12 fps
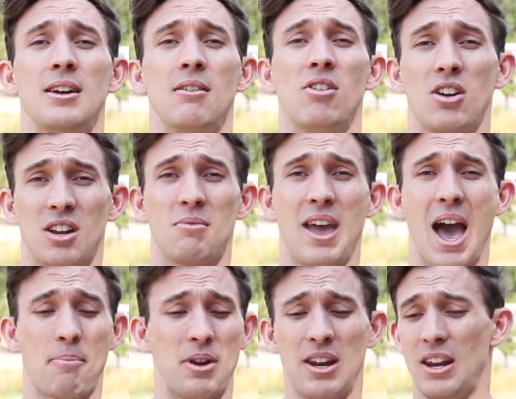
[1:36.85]
that are gonna be
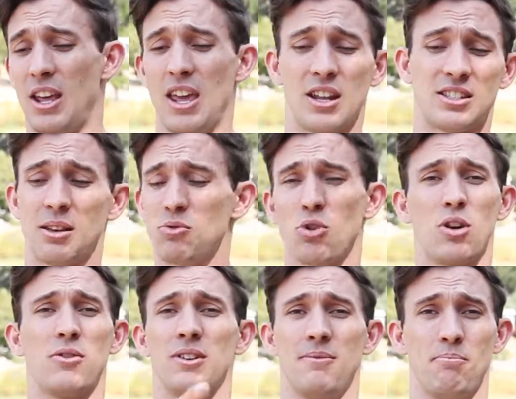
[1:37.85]
happening in some
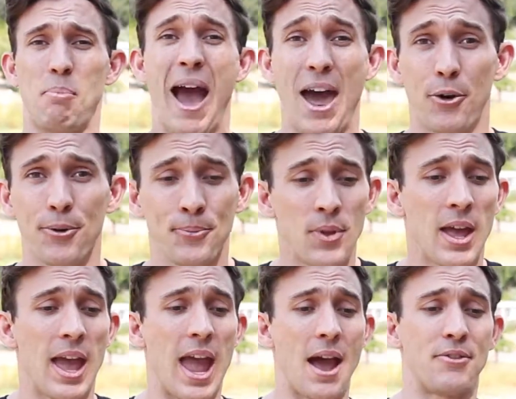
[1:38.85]
sort of pattern,
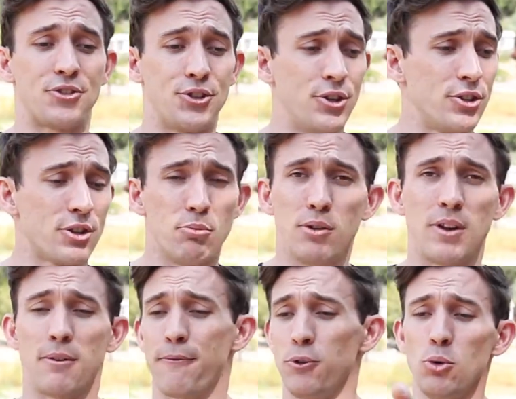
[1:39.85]
and the students are
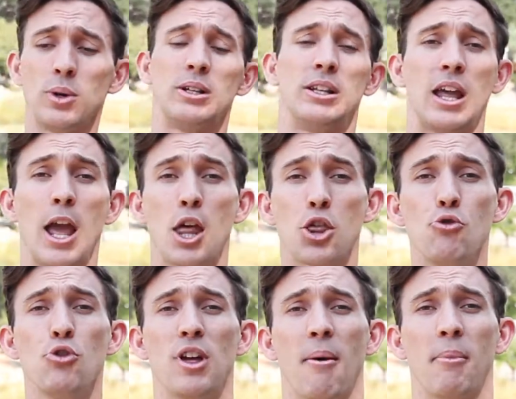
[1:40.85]
moving fluidly
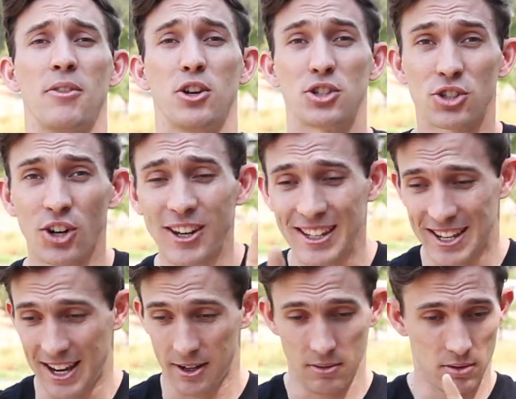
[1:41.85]
through them. They're
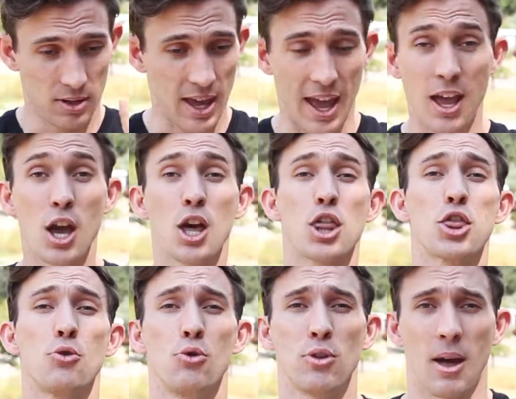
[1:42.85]
circuiting, okay,
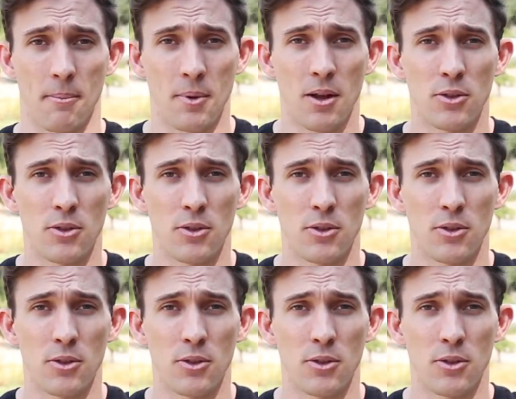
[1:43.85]
through them.